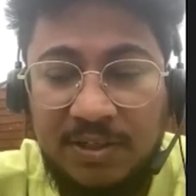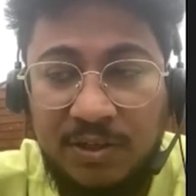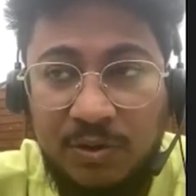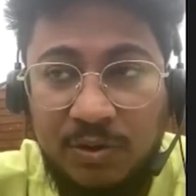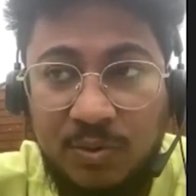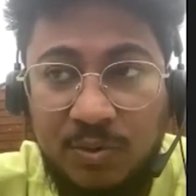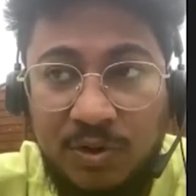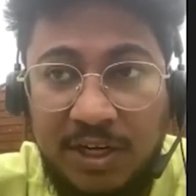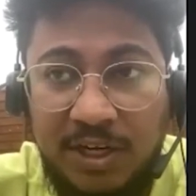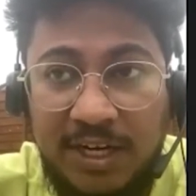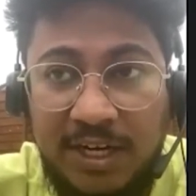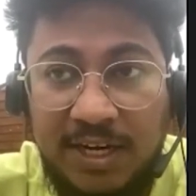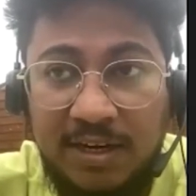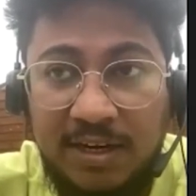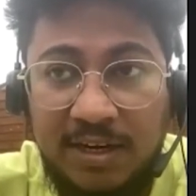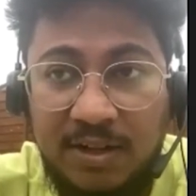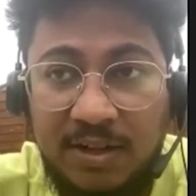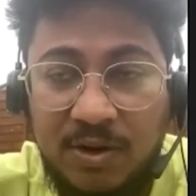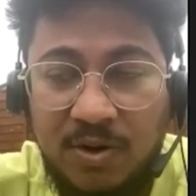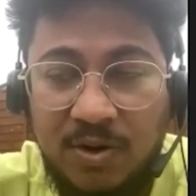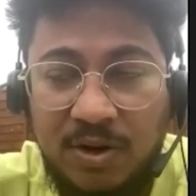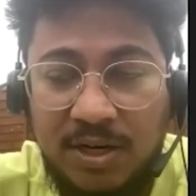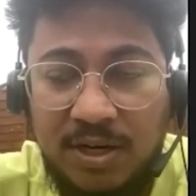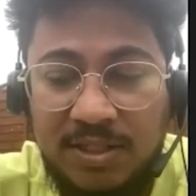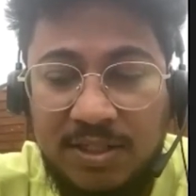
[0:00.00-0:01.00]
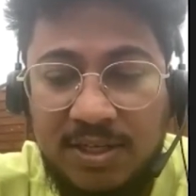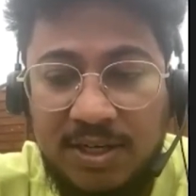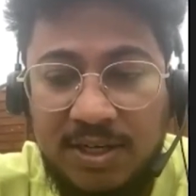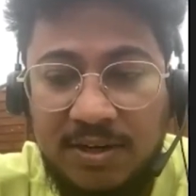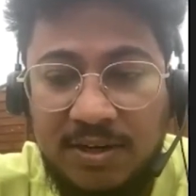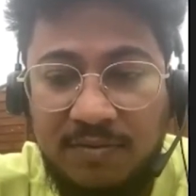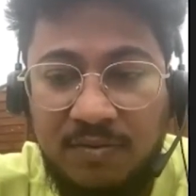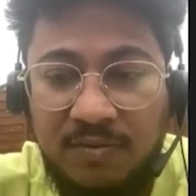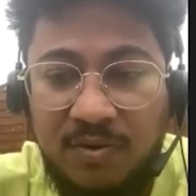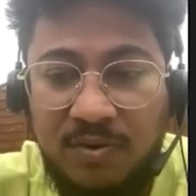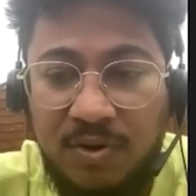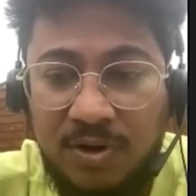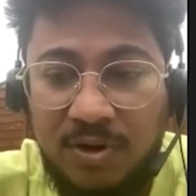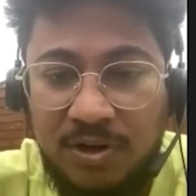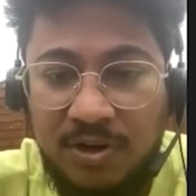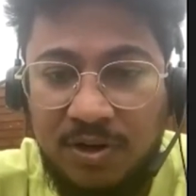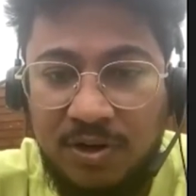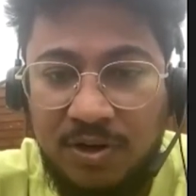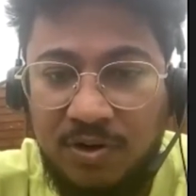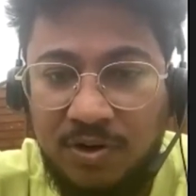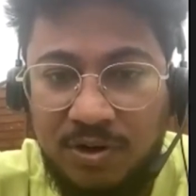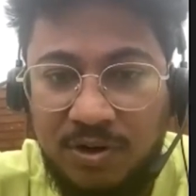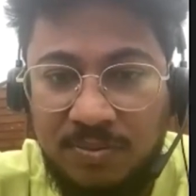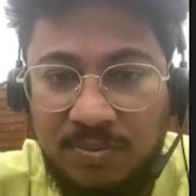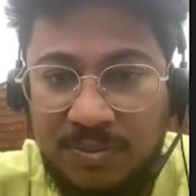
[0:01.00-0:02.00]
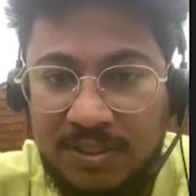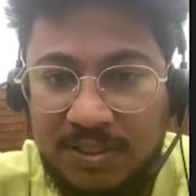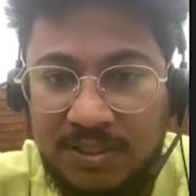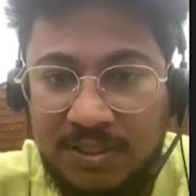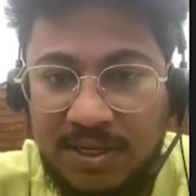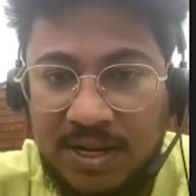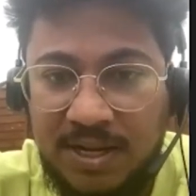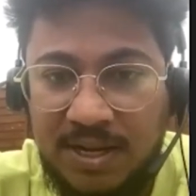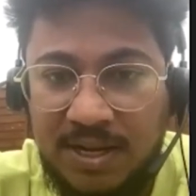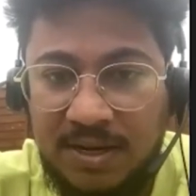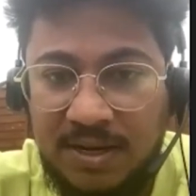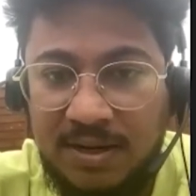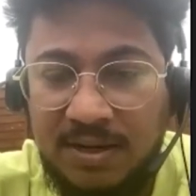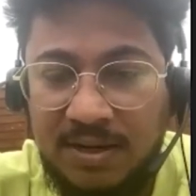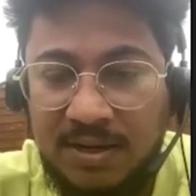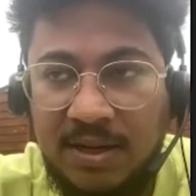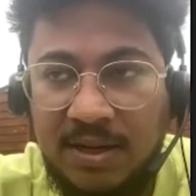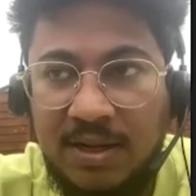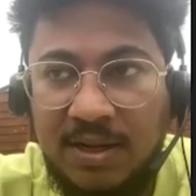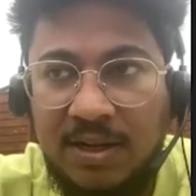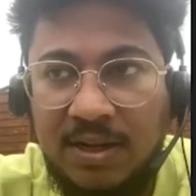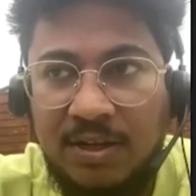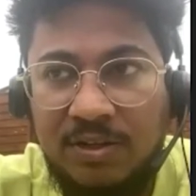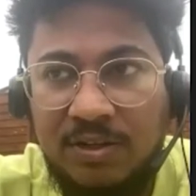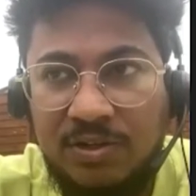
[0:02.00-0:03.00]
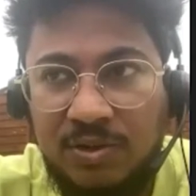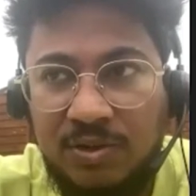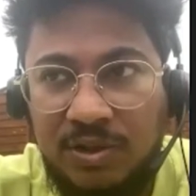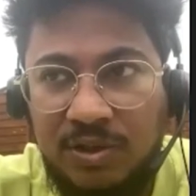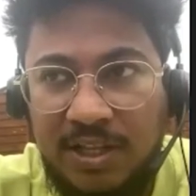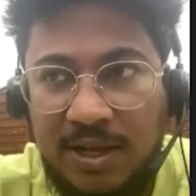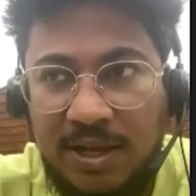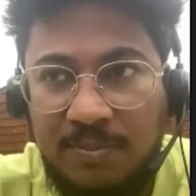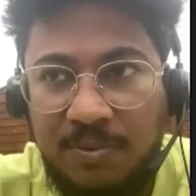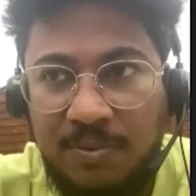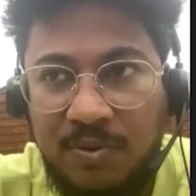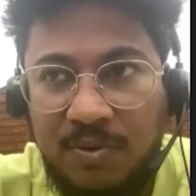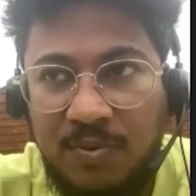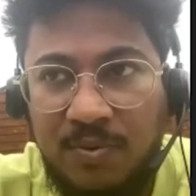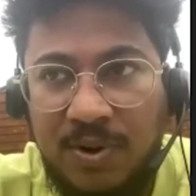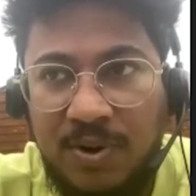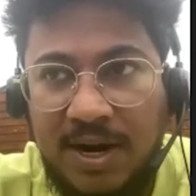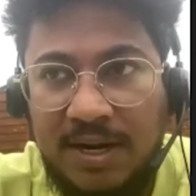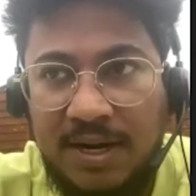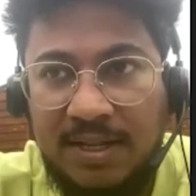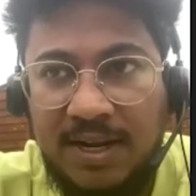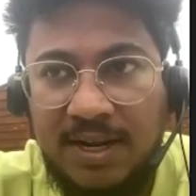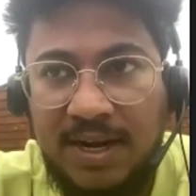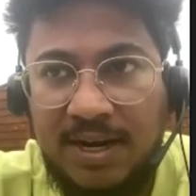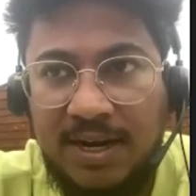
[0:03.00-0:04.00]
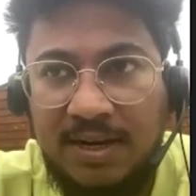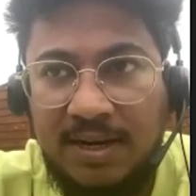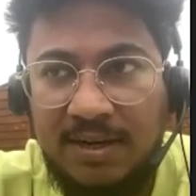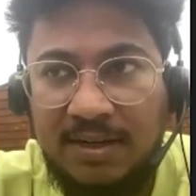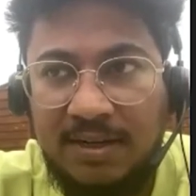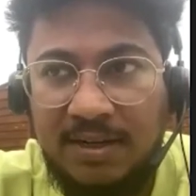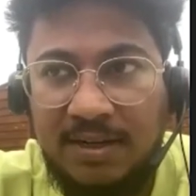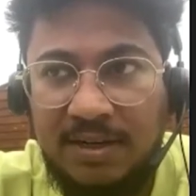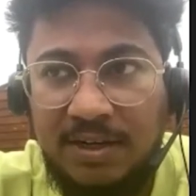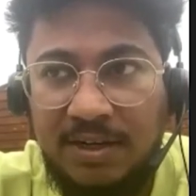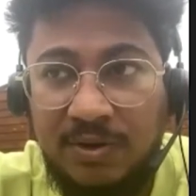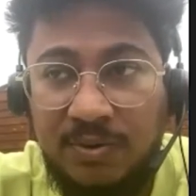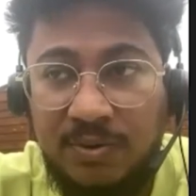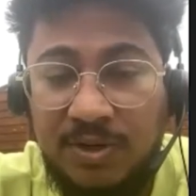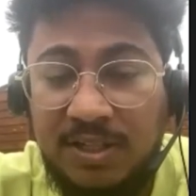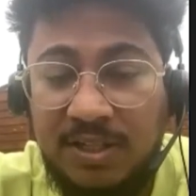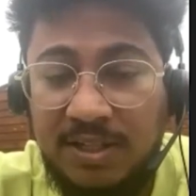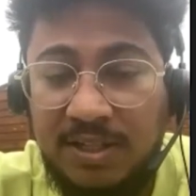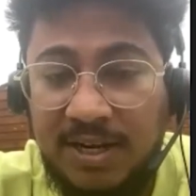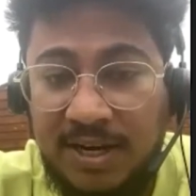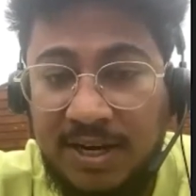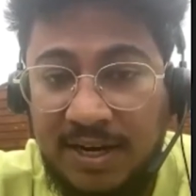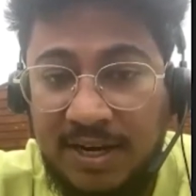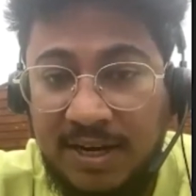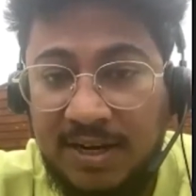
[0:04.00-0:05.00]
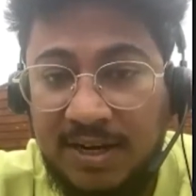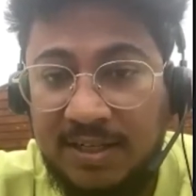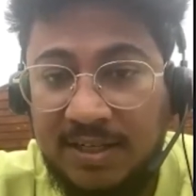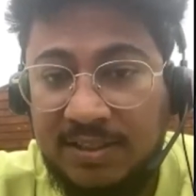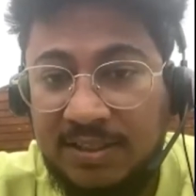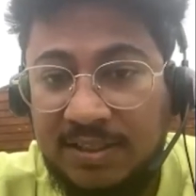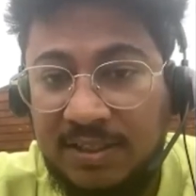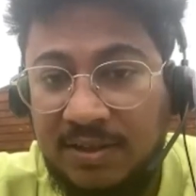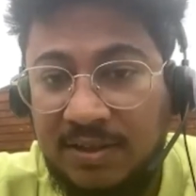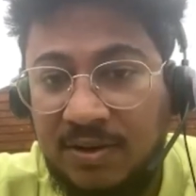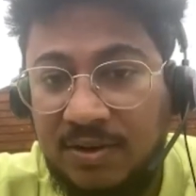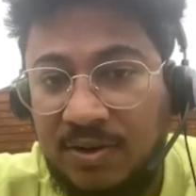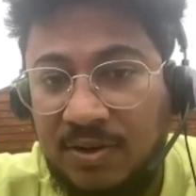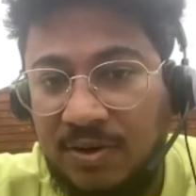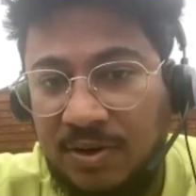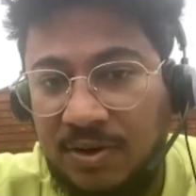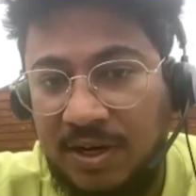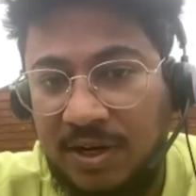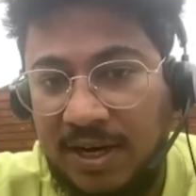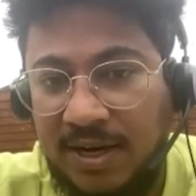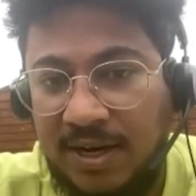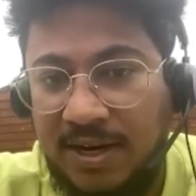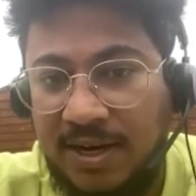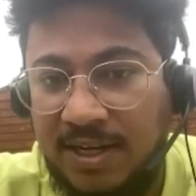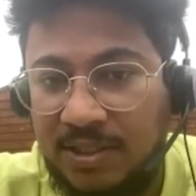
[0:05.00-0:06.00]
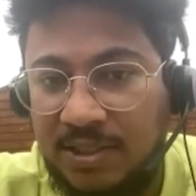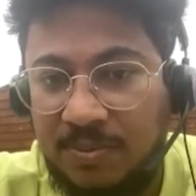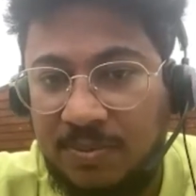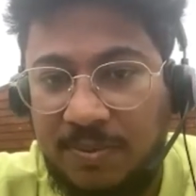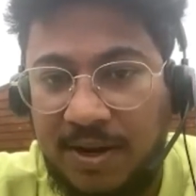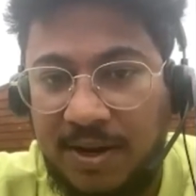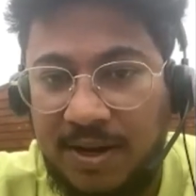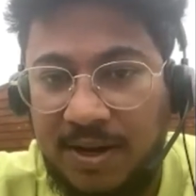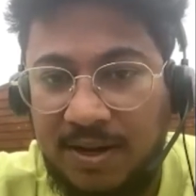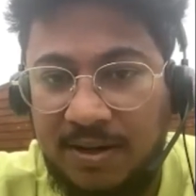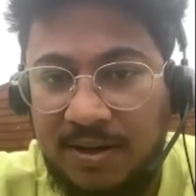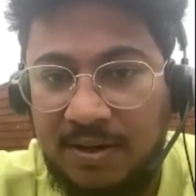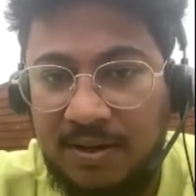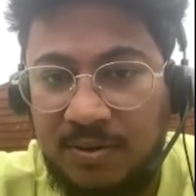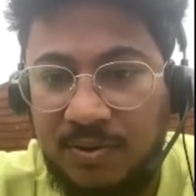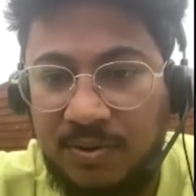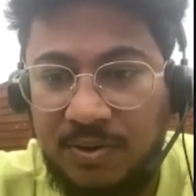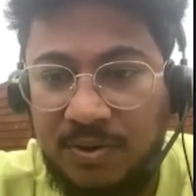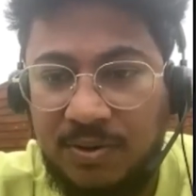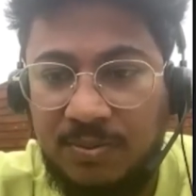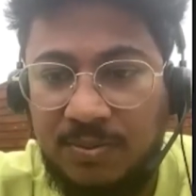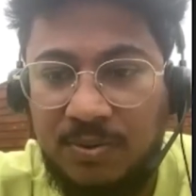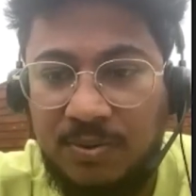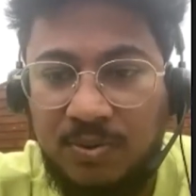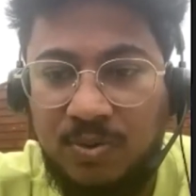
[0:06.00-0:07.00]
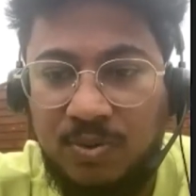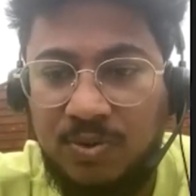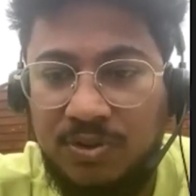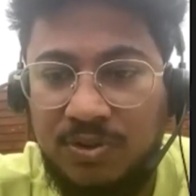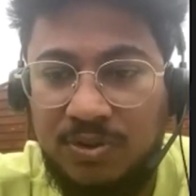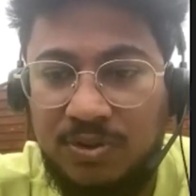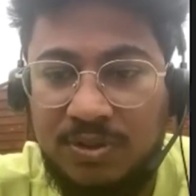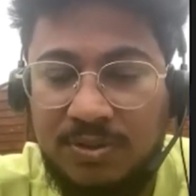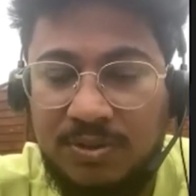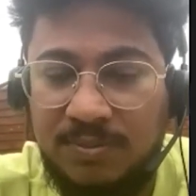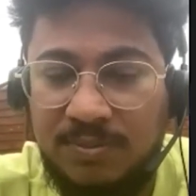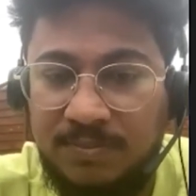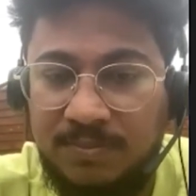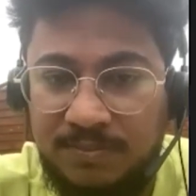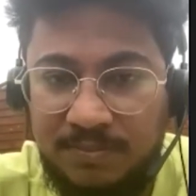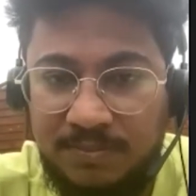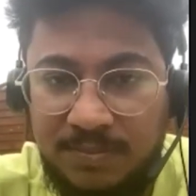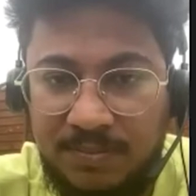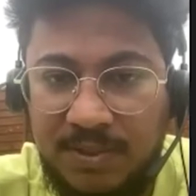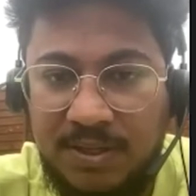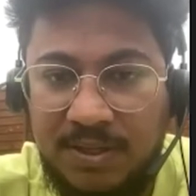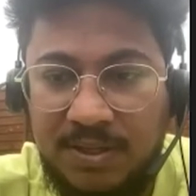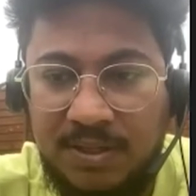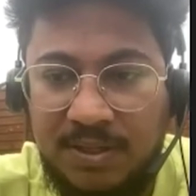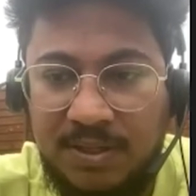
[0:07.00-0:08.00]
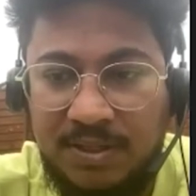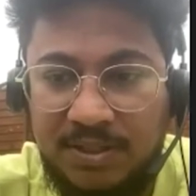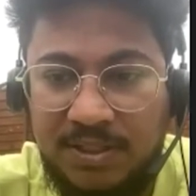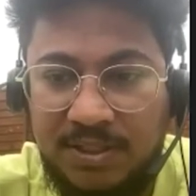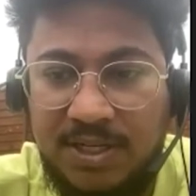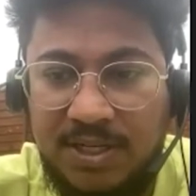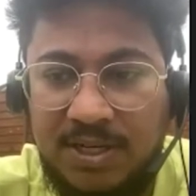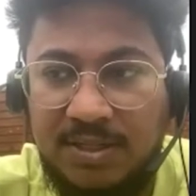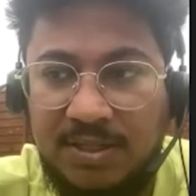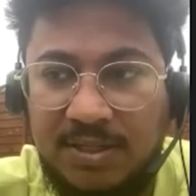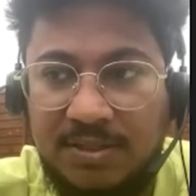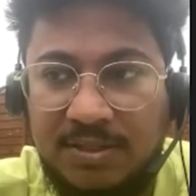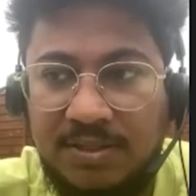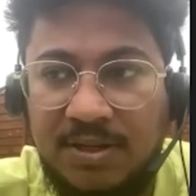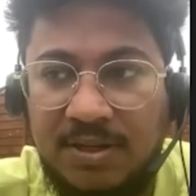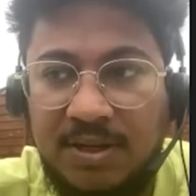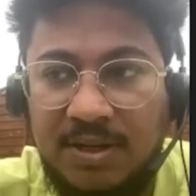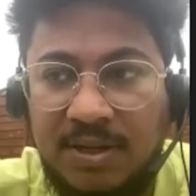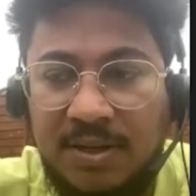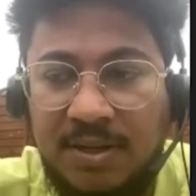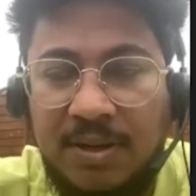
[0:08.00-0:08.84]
You need the college letter for all the documents in Ireland, so they provide that during the induction or 10 days prior to your course starts.